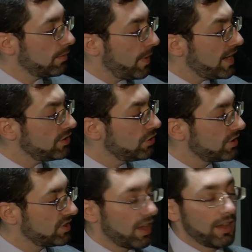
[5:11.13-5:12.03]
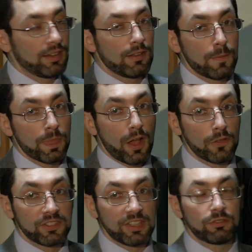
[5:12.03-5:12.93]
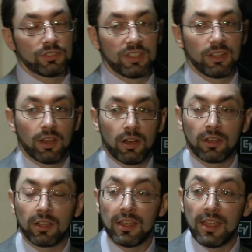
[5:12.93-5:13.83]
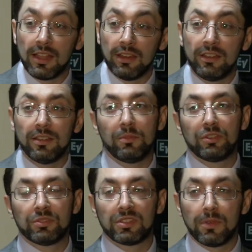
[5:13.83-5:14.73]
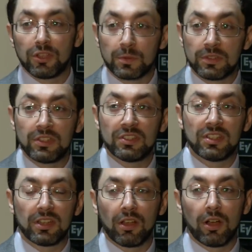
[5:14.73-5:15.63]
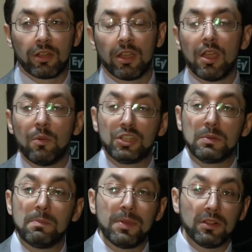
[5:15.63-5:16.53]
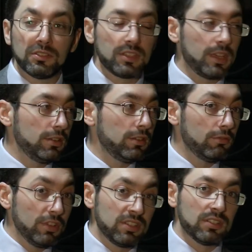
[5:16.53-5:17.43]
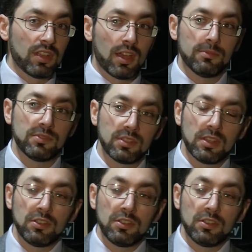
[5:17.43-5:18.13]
base your design on the Central Synagogue in London, which was the most prestigious synagogue which had been built in recent times.